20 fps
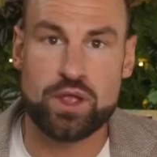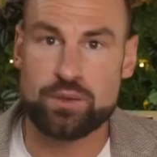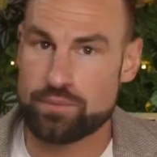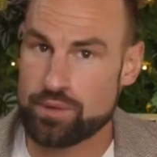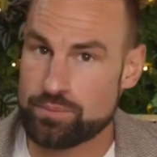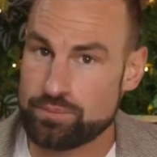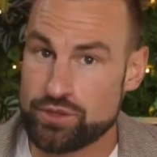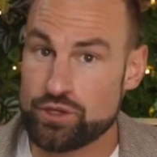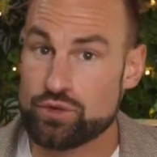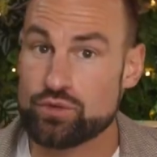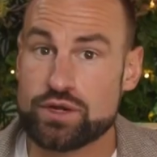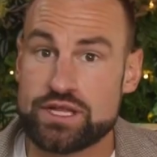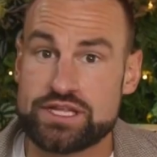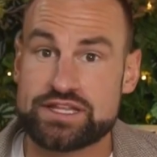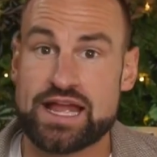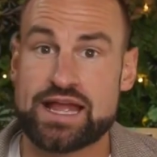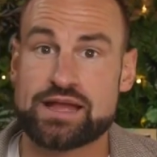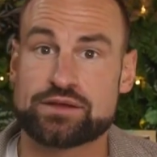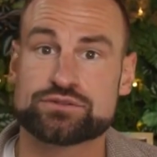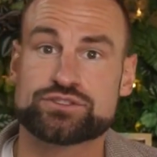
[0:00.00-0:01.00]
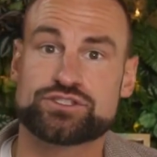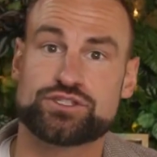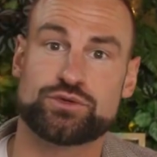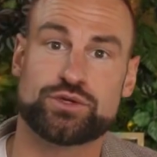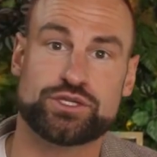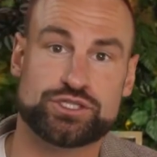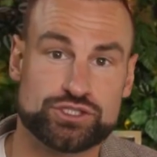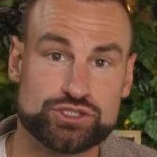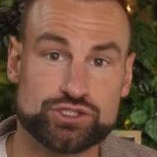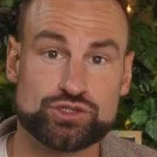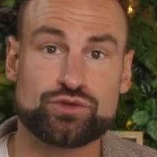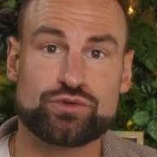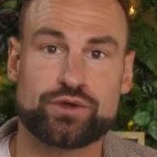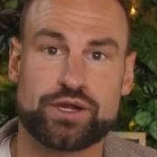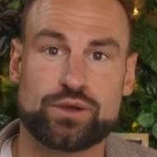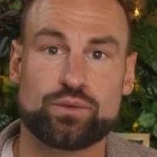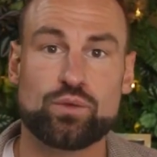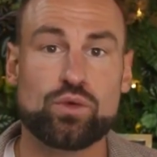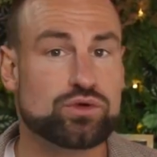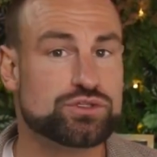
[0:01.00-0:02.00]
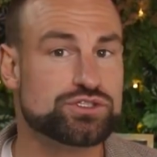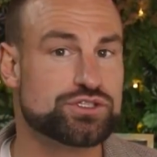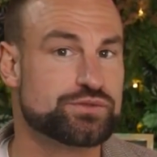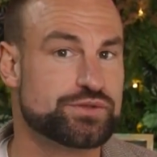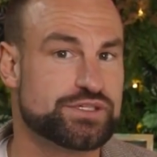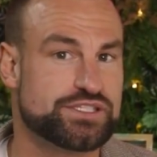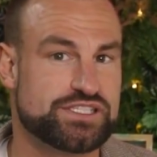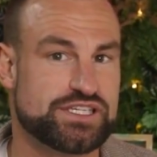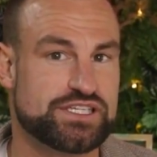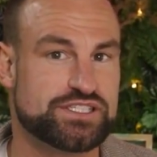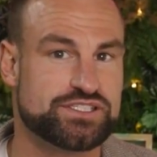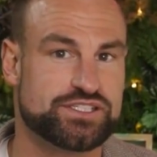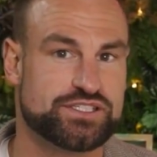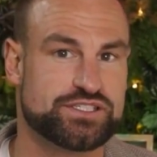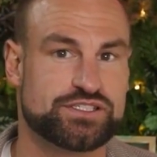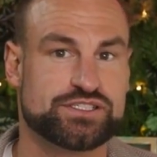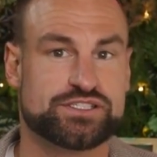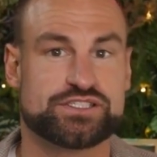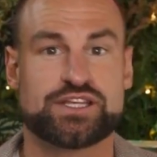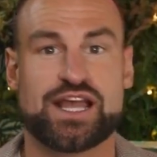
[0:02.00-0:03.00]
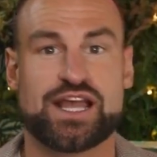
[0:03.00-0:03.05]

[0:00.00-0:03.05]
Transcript: but purely down to ensuring water resistance,